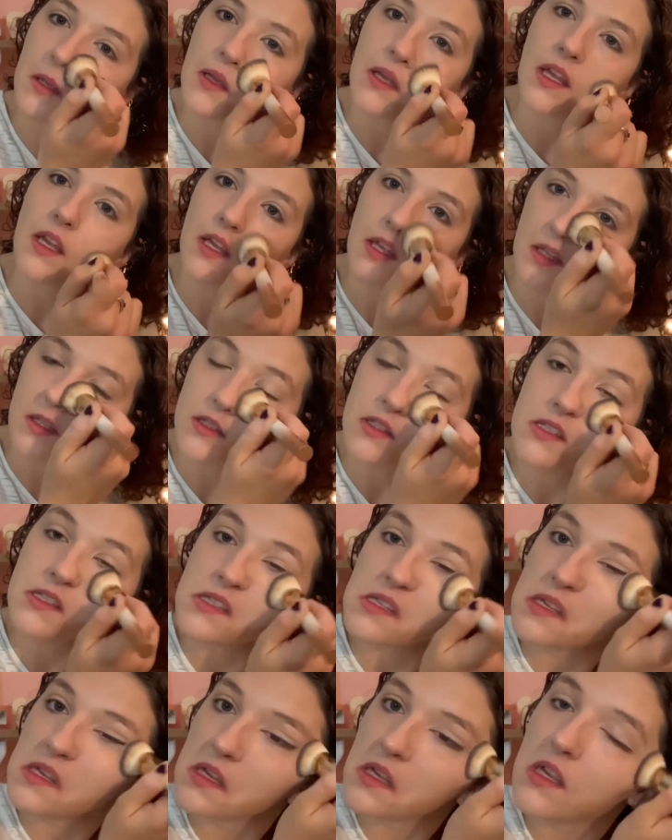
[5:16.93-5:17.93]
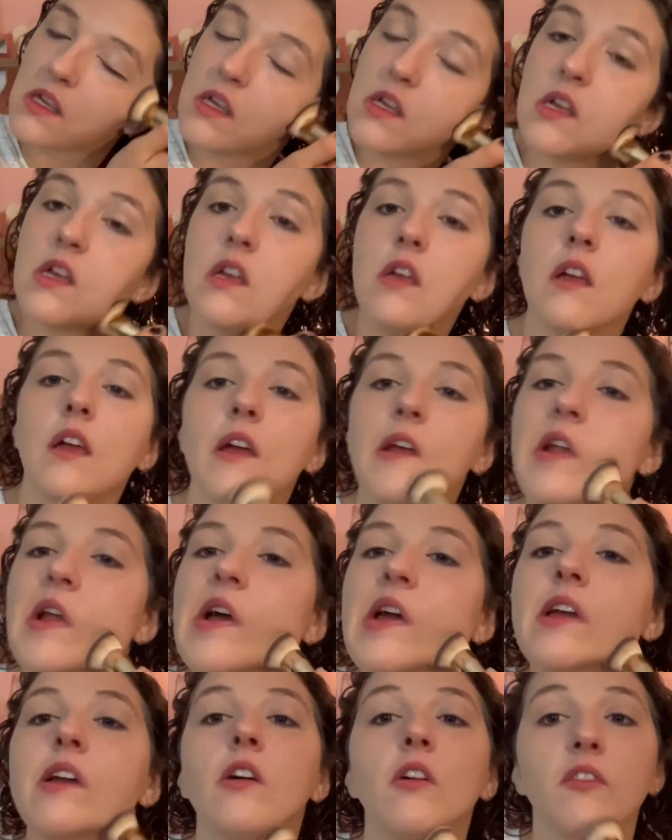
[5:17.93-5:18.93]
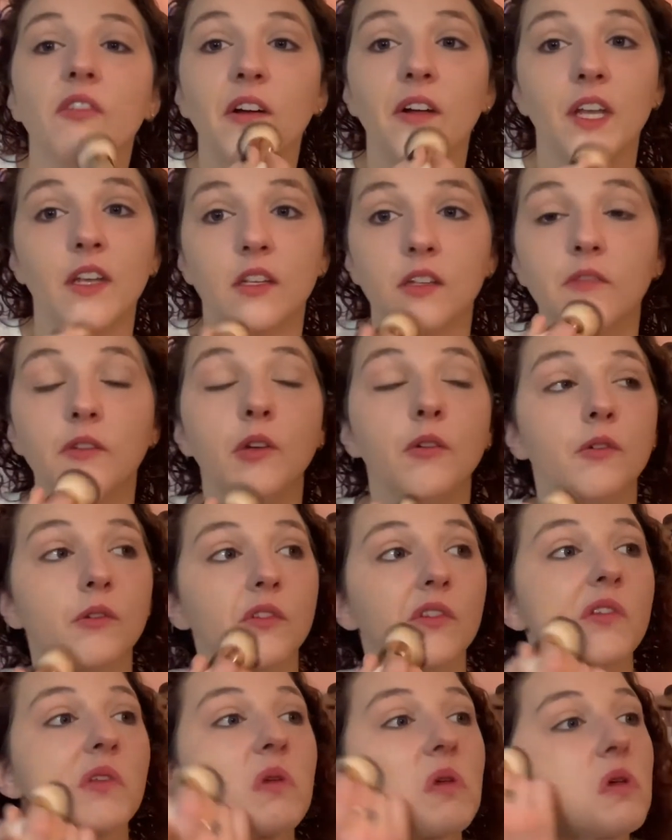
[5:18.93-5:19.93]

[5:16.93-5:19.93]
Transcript: kids, and I go find a goose.